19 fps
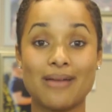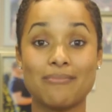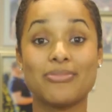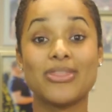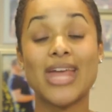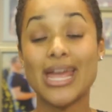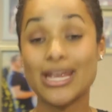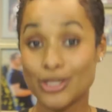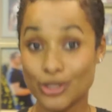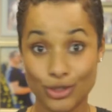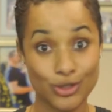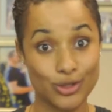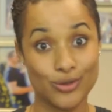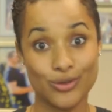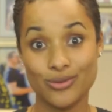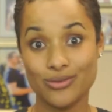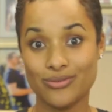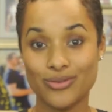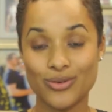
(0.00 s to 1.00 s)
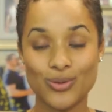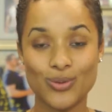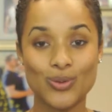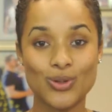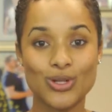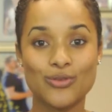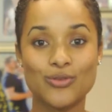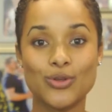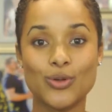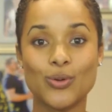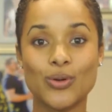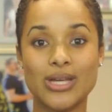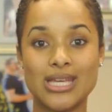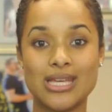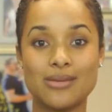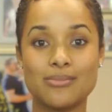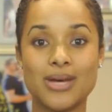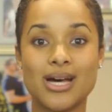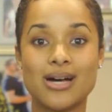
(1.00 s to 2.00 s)
Thank you for all of your
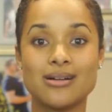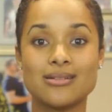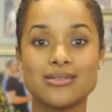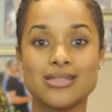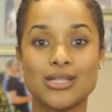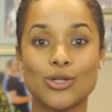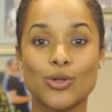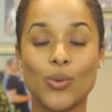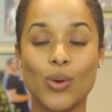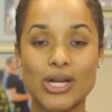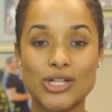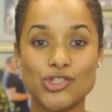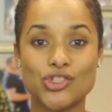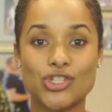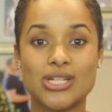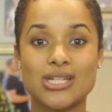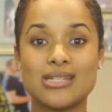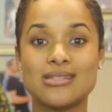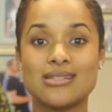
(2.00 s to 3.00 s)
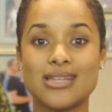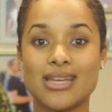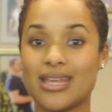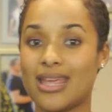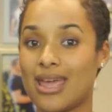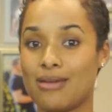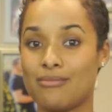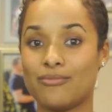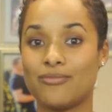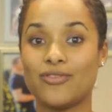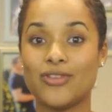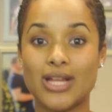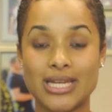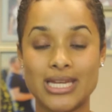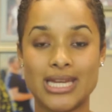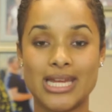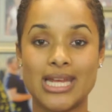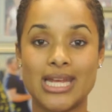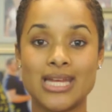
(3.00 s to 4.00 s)
emails and questions that came
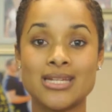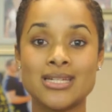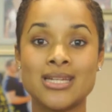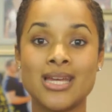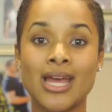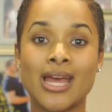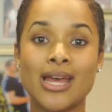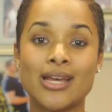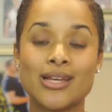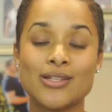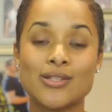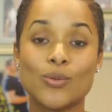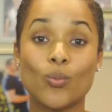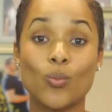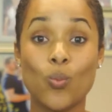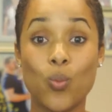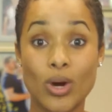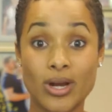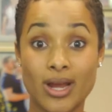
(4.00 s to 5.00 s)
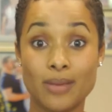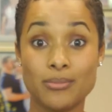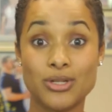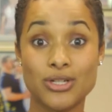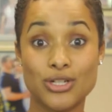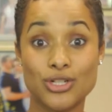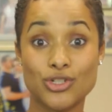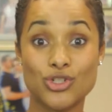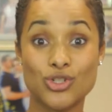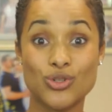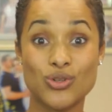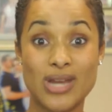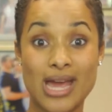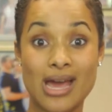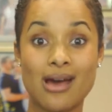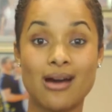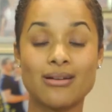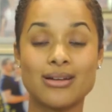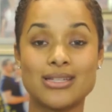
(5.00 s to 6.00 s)
flooding in. What I'm going to do
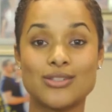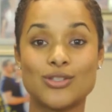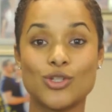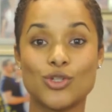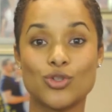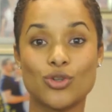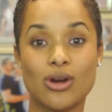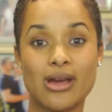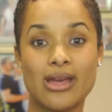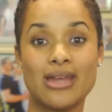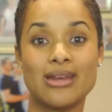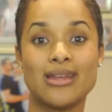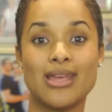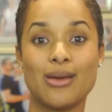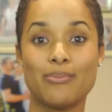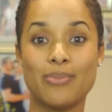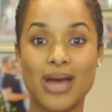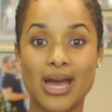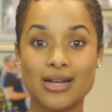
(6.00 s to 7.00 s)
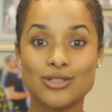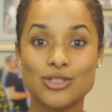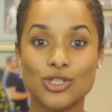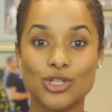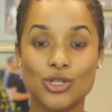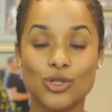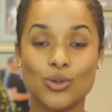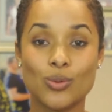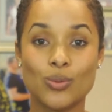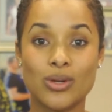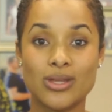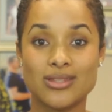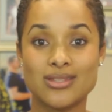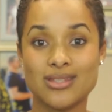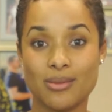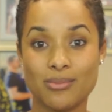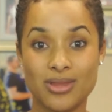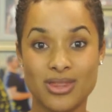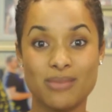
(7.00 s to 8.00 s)
now is to try and get back to you with
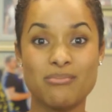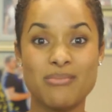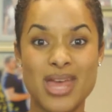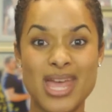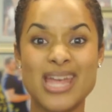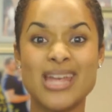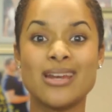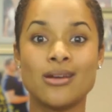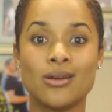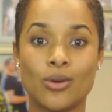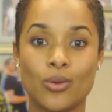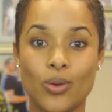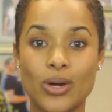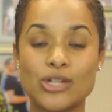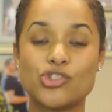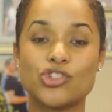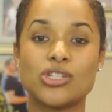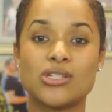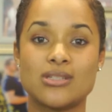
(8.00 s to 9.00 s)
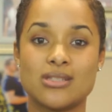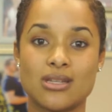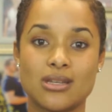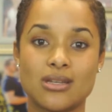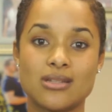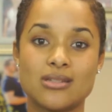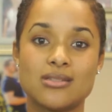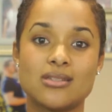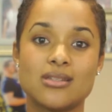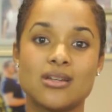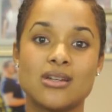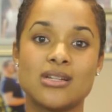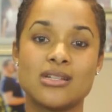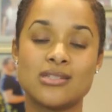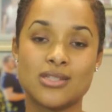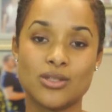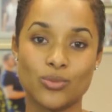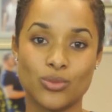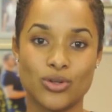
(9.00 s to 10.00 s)
some of the main questions and
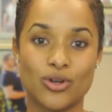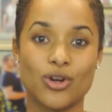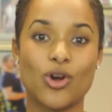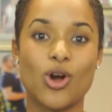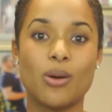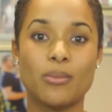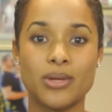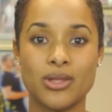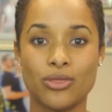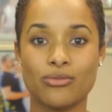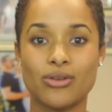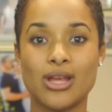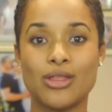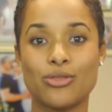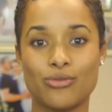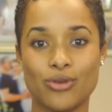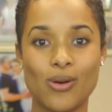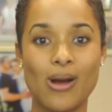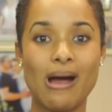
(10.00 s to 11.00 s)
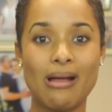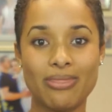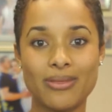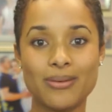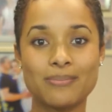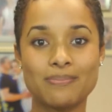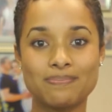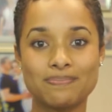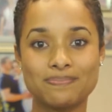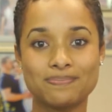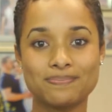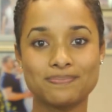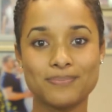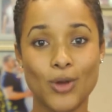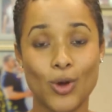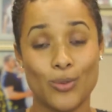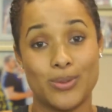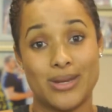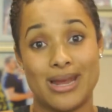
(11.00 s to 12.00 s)
concerns that were a common thread throughout them.
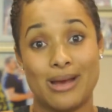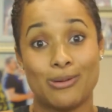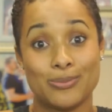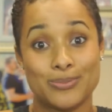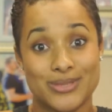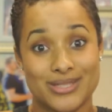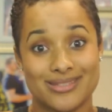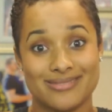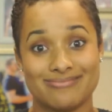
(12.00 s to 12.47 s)
Hope it helps.